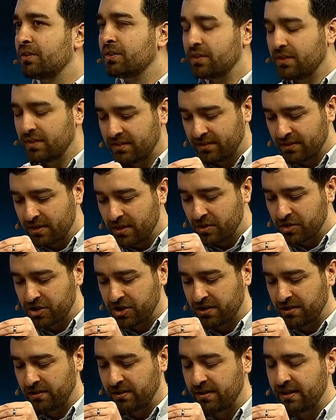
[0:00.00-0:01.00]
this
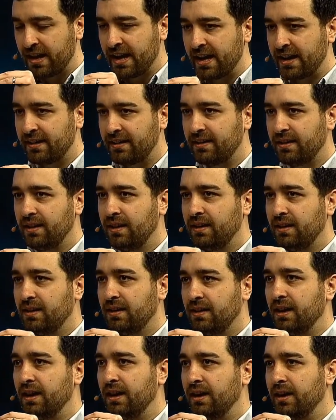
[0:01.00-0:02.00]
notion that
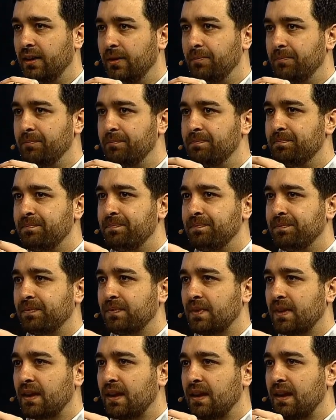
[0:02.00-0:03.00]
um,
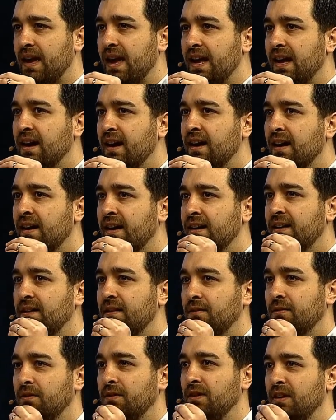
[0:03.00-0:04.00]
AI,
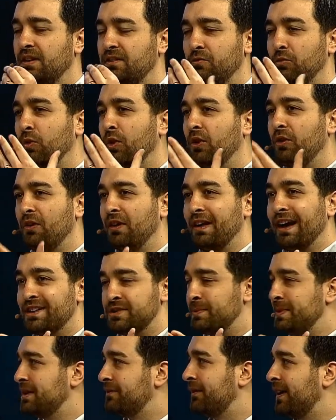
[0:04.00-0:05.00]
well, as
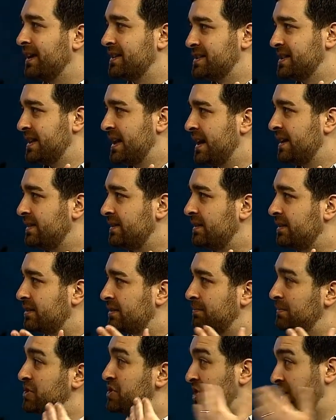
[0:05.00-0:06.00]
we define it today, these
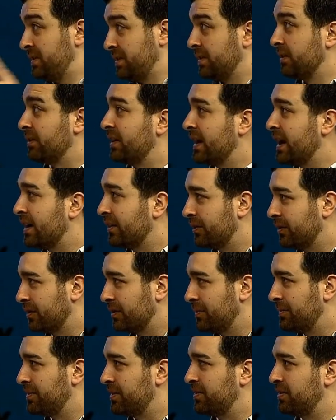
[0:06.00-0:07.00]
machine learning
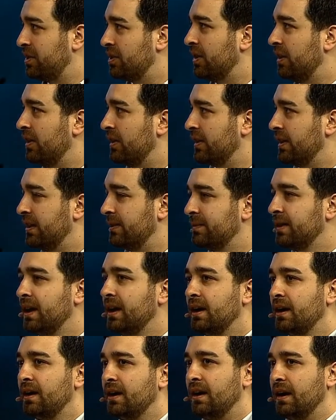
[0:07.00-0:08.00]
algorithms, as you called it,
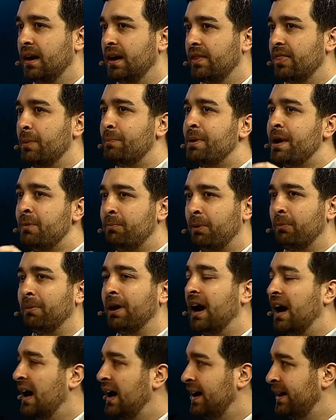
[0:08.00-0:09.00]
uh, the people
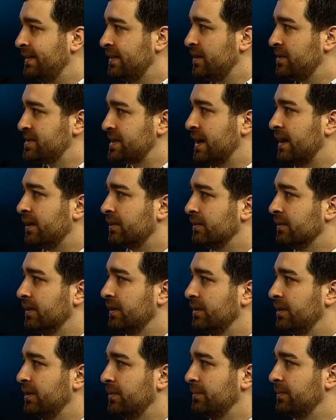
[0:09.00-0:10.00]
behind those
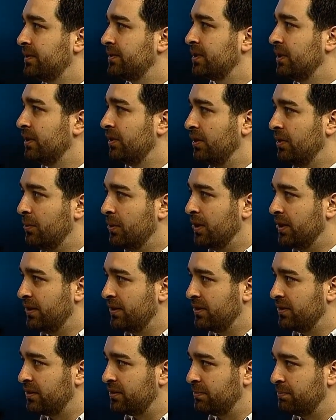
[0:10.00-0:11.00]
algorithms are the
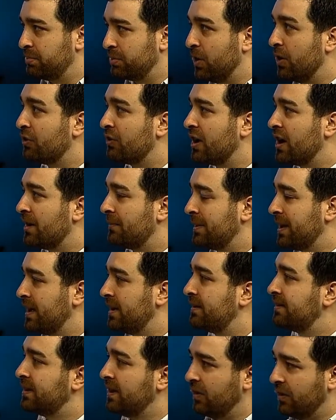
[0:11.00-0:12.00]
ones programming
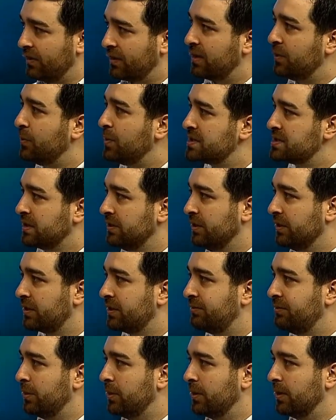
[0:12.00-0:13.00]
it, telling it what to look
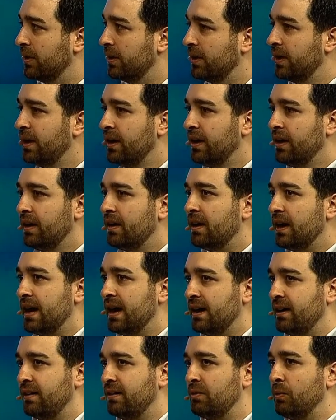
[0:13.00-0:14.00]
for.
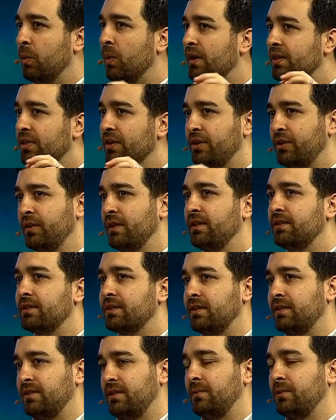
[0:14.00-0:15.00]
And one of the
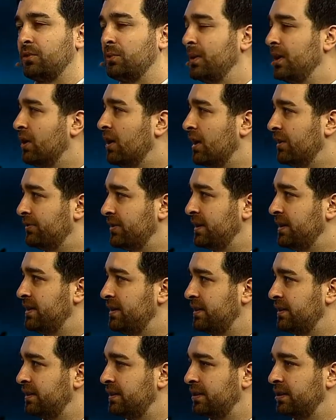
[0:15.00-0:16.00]
criticisms we often
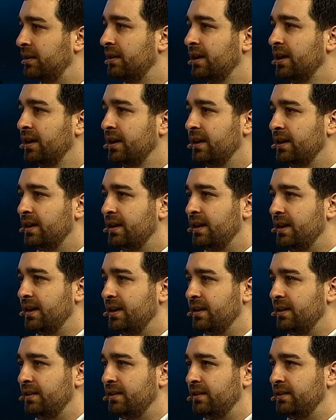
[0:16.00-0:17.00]
hear
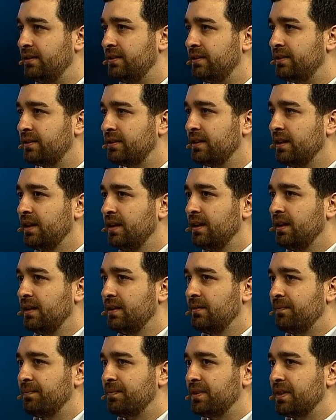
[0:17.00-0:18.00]
is
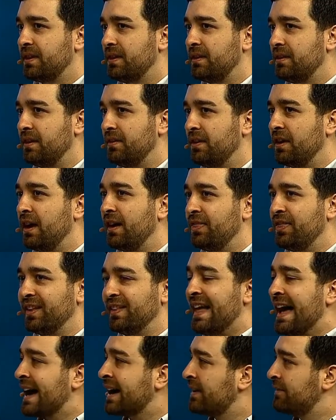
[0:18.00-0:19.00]
the, the,
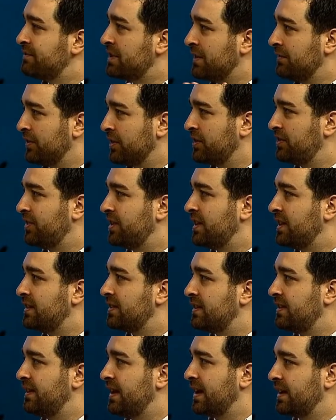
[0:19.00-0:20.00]
lack of diversity in
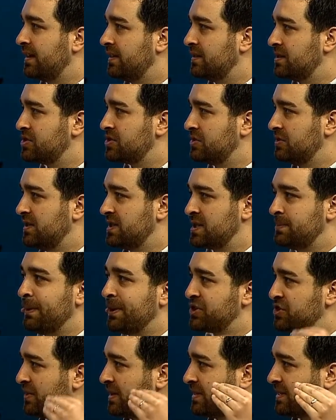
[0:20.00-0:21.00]
the tech industry,
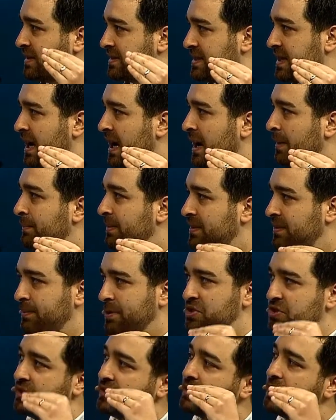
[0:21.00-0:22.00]
especially at the top,
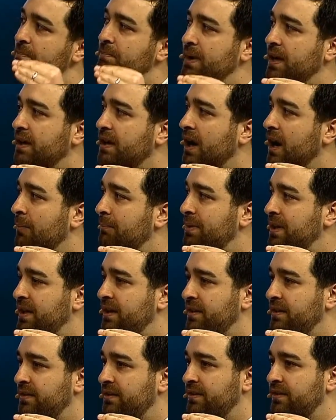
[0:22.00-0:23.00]
especially at the big
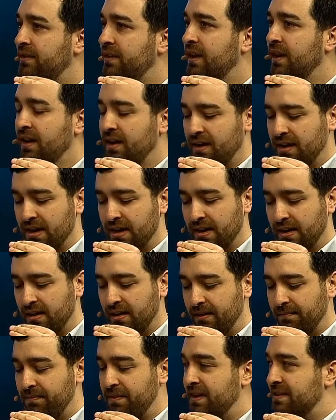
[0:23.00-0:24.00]
companies.
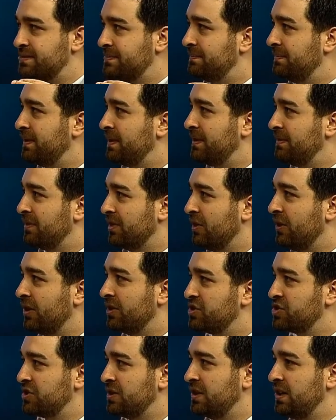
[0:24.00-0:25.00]
Uh, it's
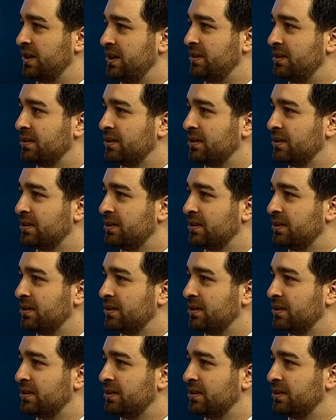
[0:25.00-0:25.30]
largely